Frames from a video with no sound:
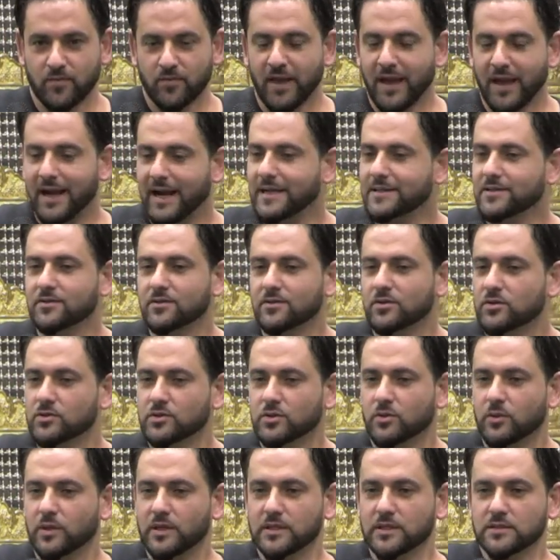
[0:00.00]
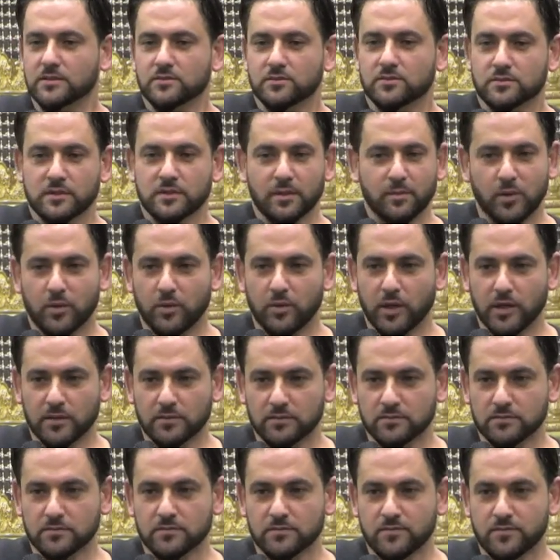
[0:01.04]
I don't go to weddings, number one.
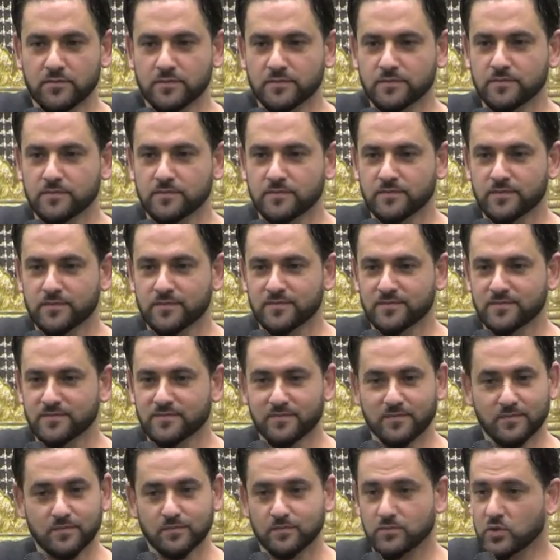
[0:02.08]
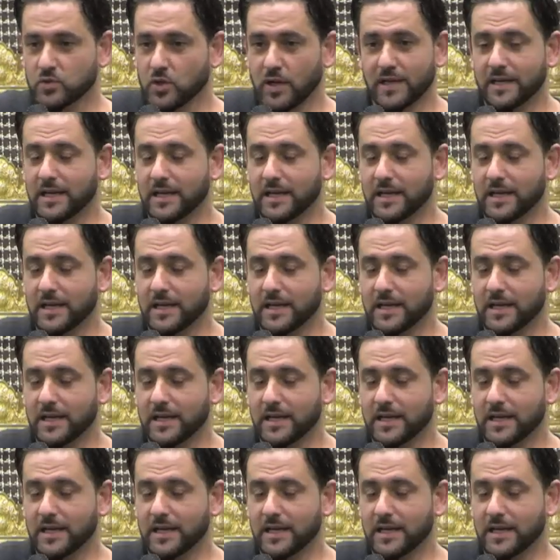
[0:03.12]
So